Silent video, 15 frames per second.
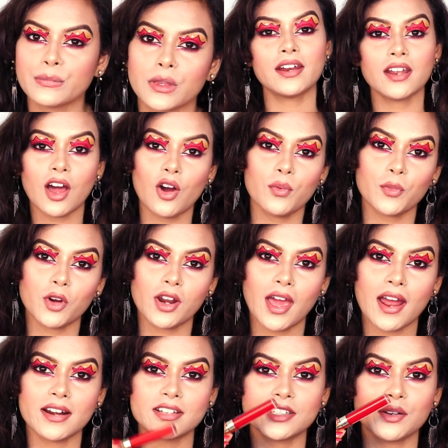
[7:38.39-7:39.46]
And now I'm gonna
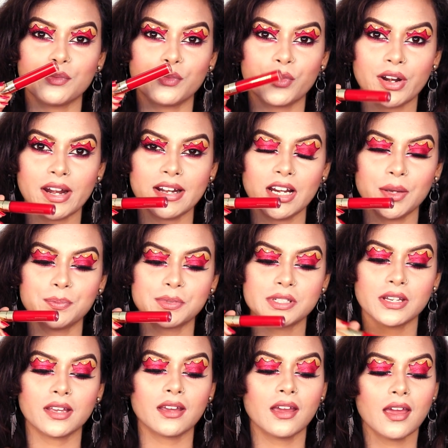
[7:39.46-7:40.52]
add some red
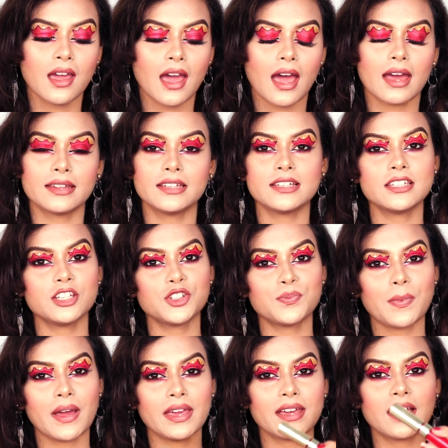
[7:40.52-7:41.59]
lipstick, and this is
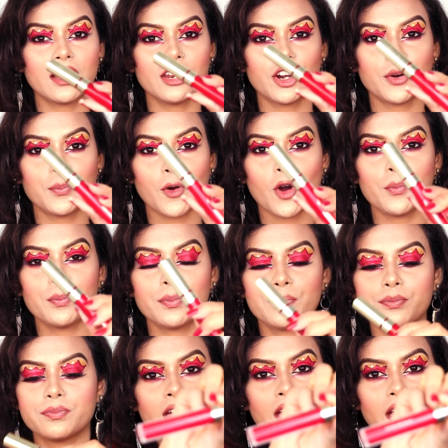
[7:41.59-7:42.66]
by
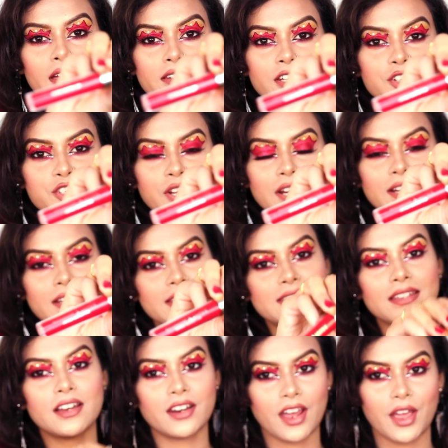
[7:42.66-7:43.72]
Colourpop and the shade
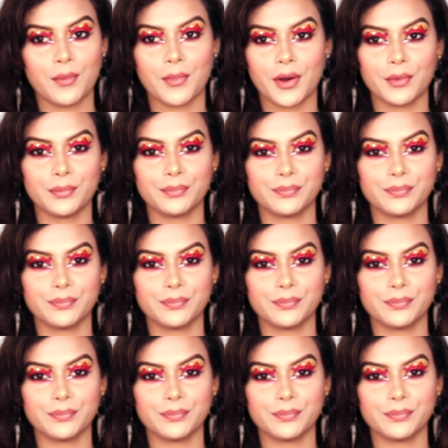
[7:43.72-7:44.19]
is Eyebrow.